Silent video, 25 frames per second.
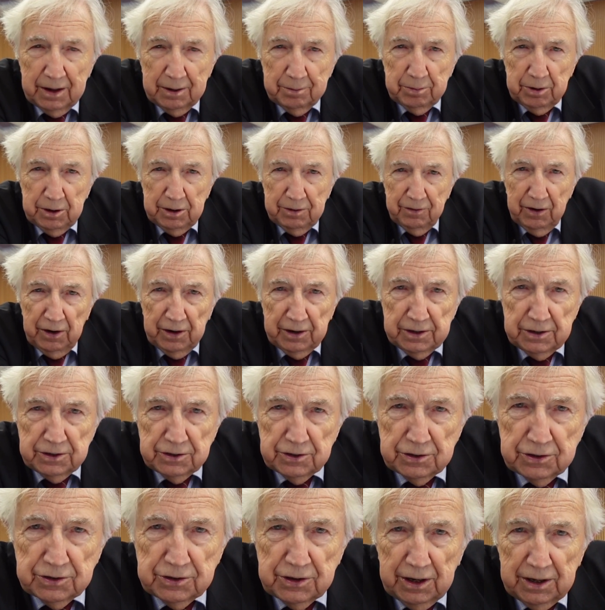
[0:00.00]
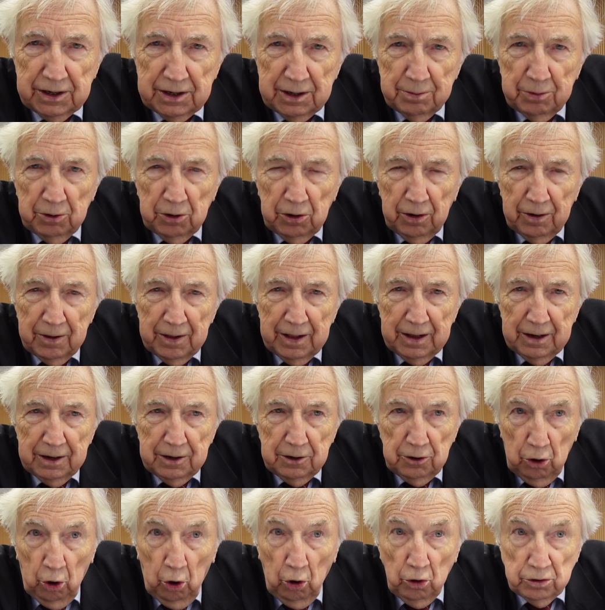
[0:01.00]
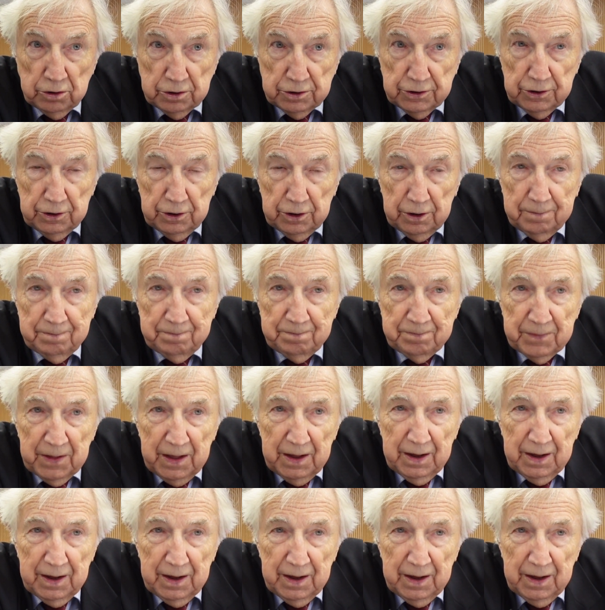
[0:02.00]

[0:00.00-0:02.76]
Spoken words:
be very sustainable long term,